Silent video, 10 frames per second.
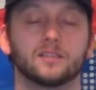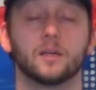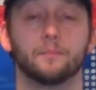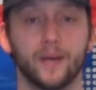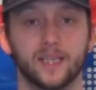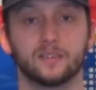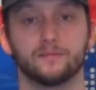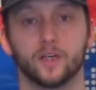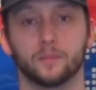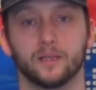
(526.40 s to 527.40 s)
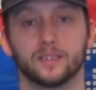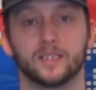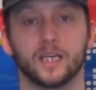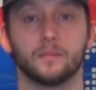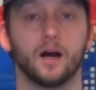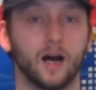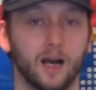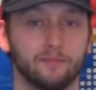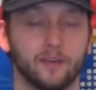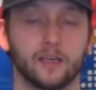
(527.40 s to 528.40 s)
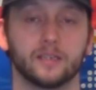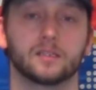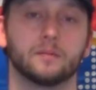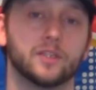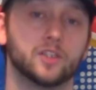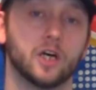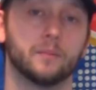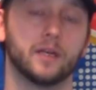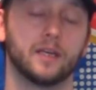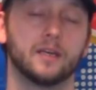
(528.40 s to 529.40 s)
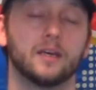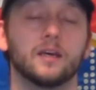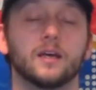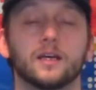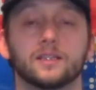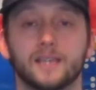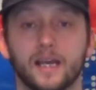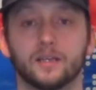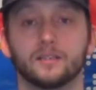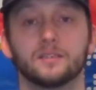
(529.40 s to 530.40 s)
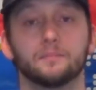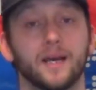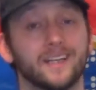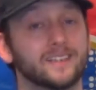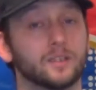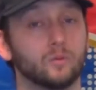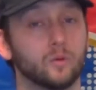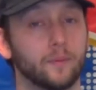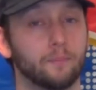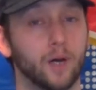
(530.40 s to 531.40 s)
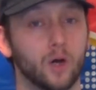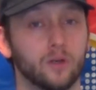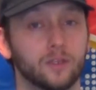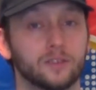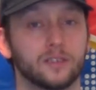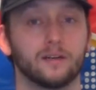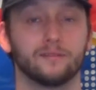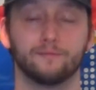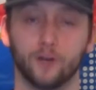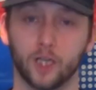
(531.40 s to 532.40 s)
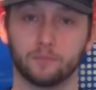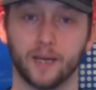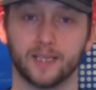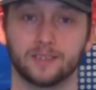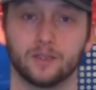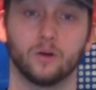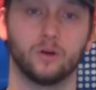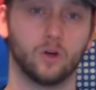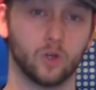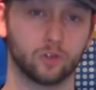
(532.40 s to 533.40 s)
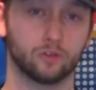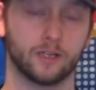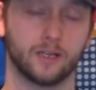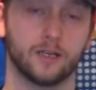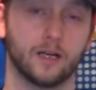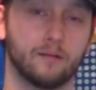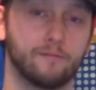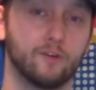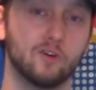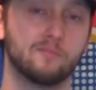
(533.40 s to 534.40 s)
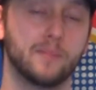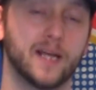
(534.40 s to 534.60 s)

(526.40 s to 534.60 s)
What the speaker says: So the best third place team, I think, is going to be Germany. Second best will be Poland, third best Austria, and fourth